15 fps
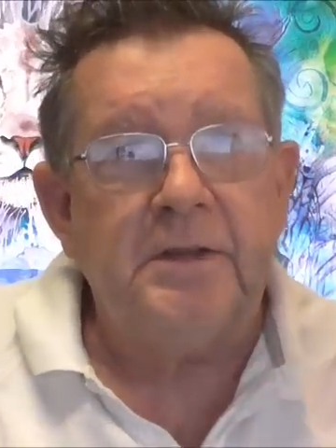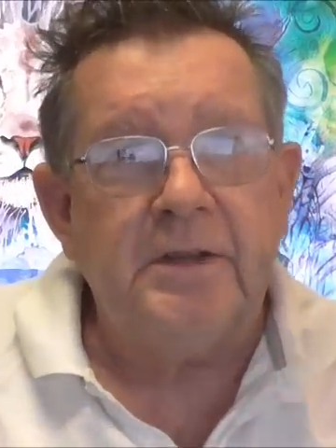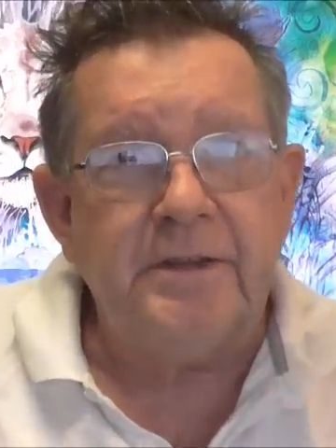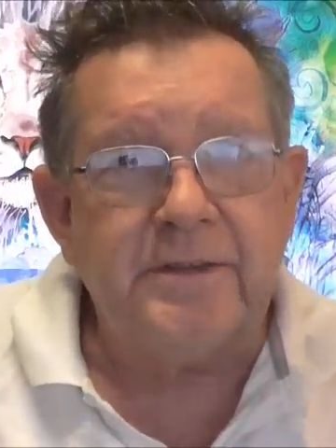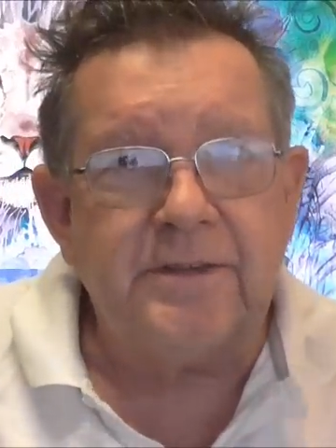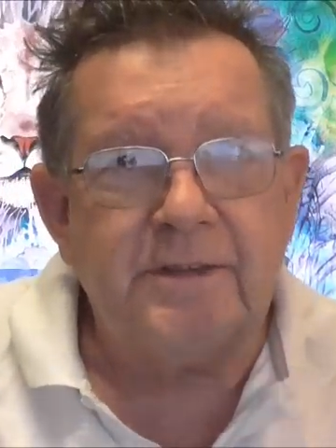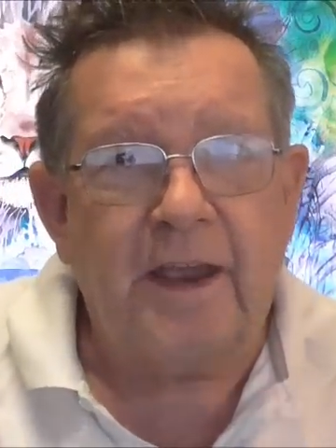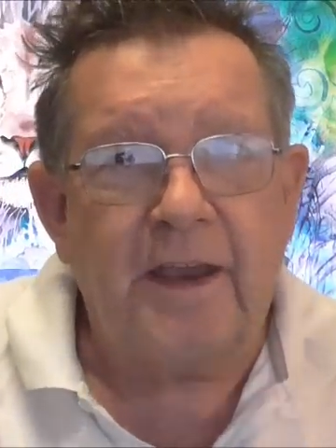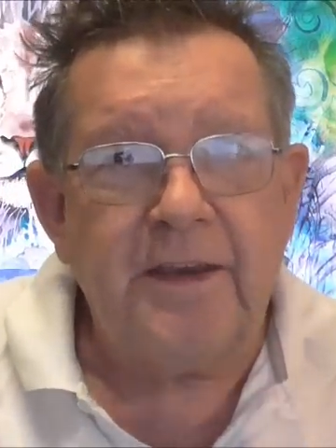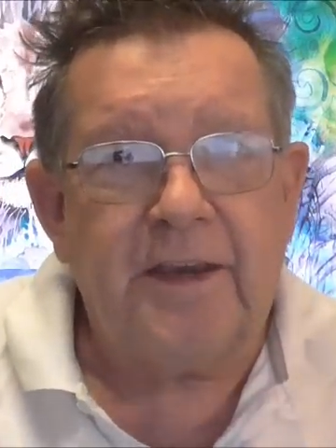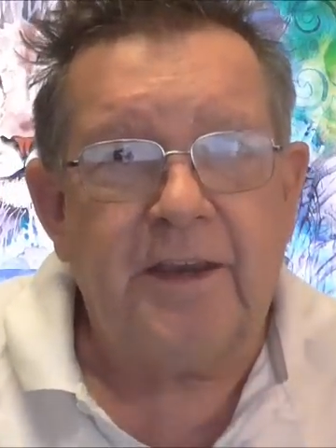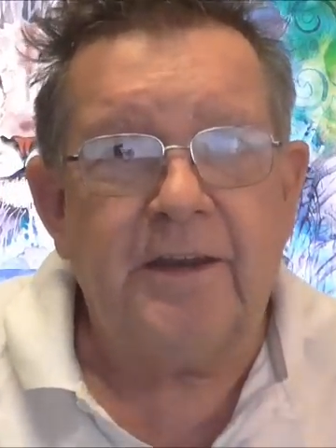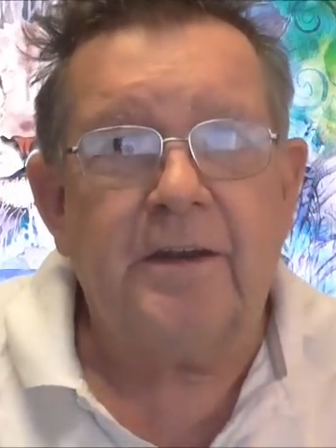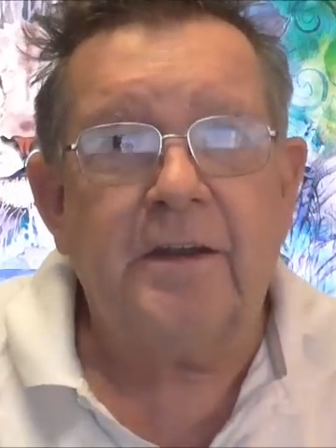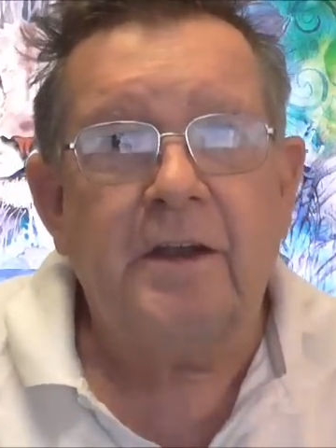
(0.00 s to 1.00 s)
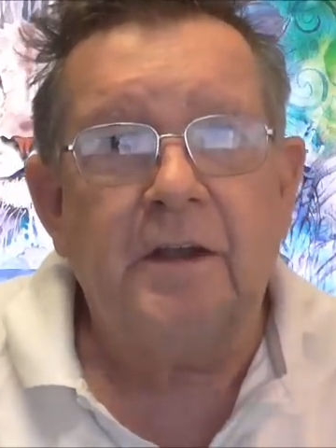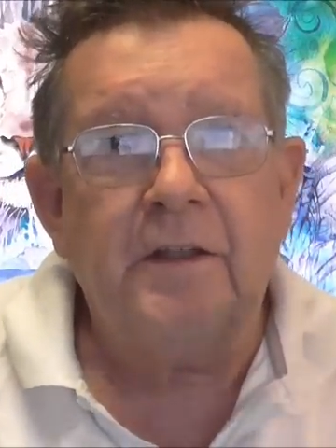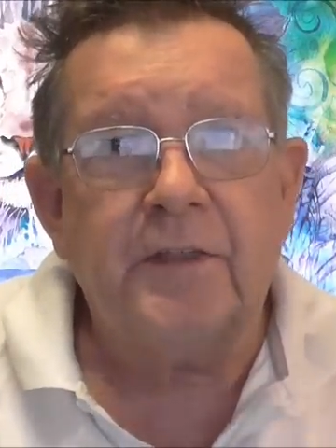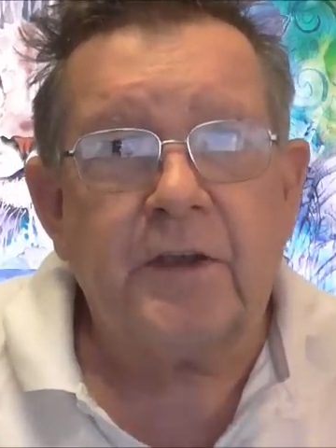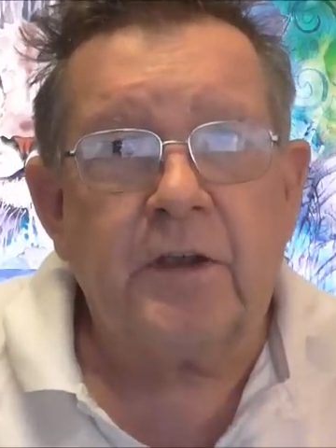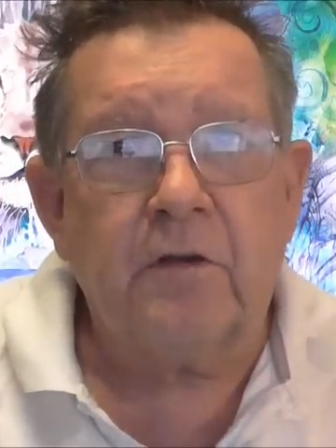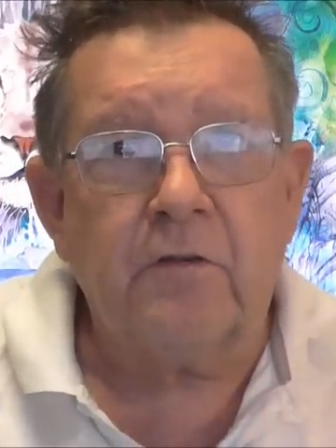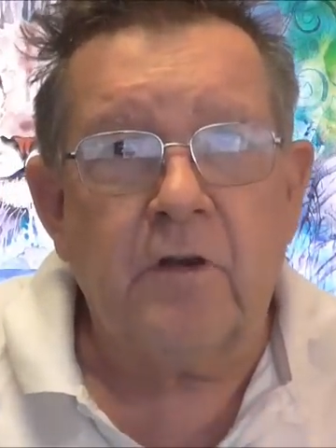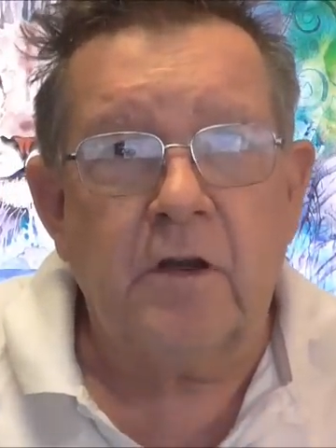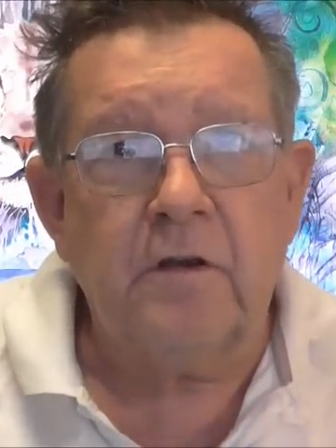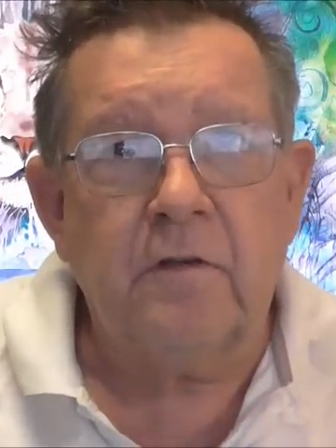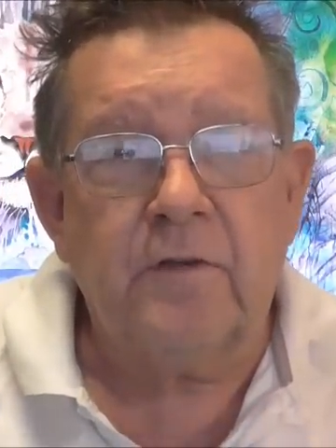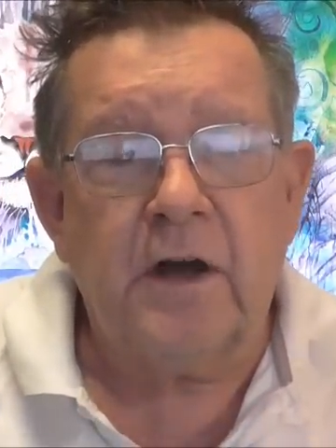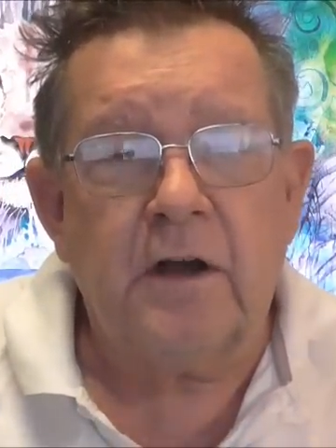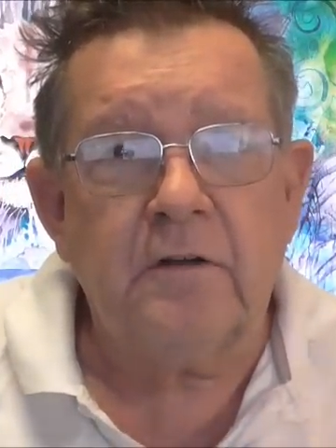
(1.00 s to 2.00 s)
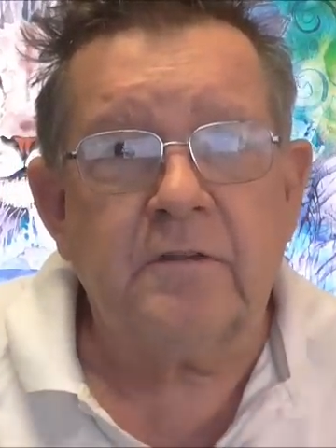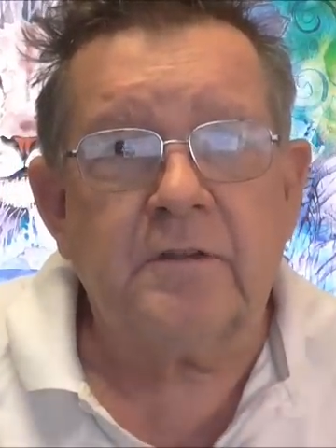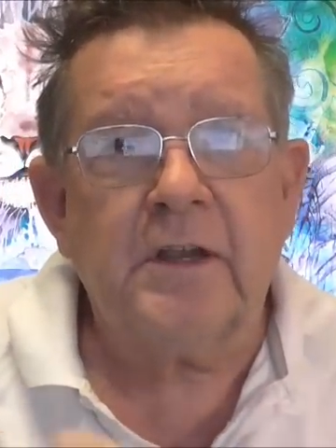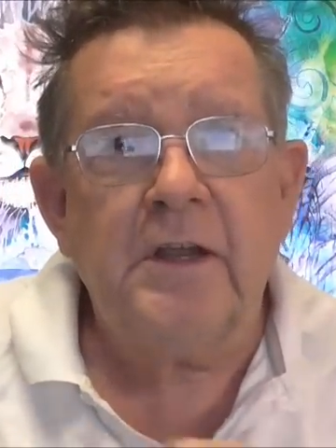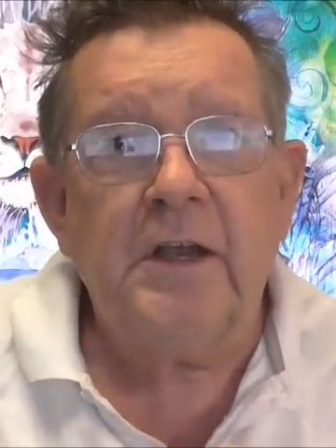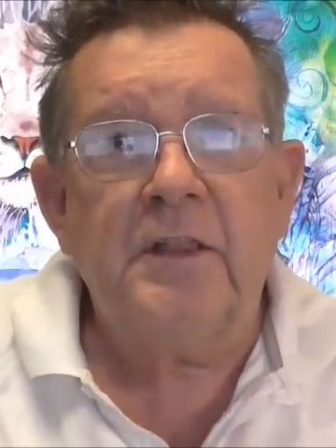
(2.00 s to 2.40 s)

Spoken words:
is taking the coronavirus.